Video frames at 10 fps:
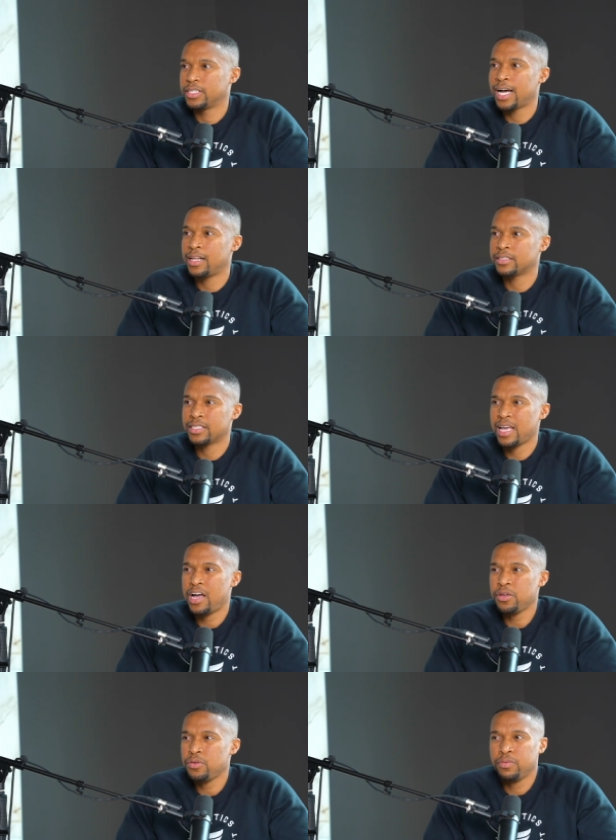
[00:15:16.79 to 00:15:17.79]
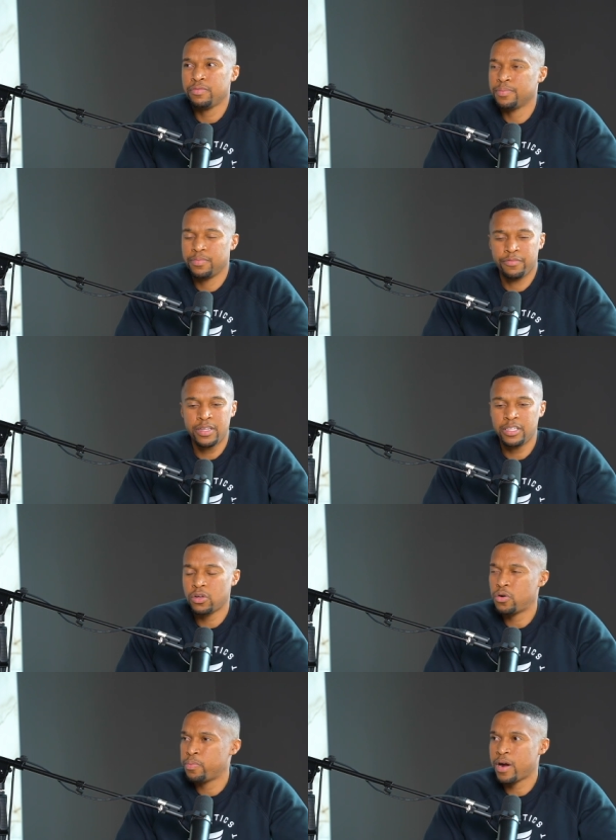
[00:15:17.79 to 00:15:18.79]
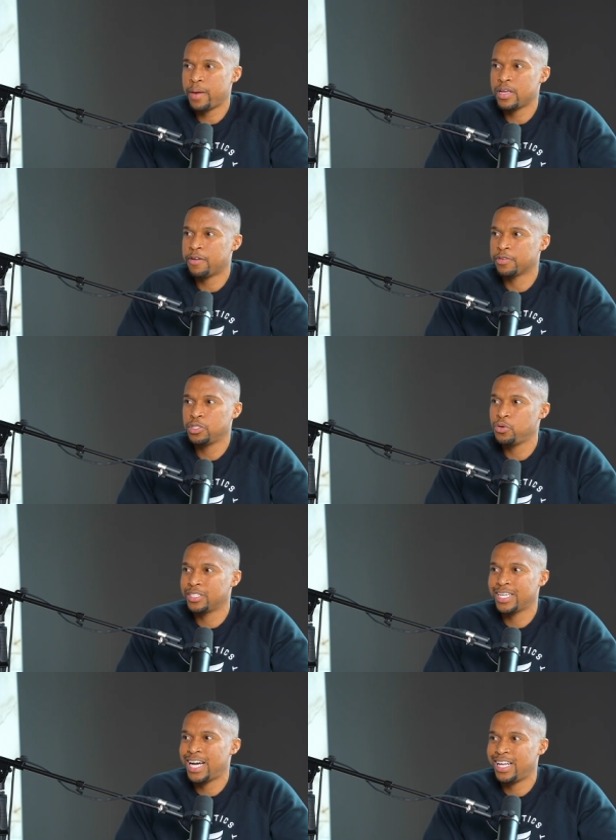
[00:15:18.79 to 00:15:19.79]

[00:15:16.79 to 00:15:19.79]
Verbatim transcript: I said, how are you renting this whole property out for $200?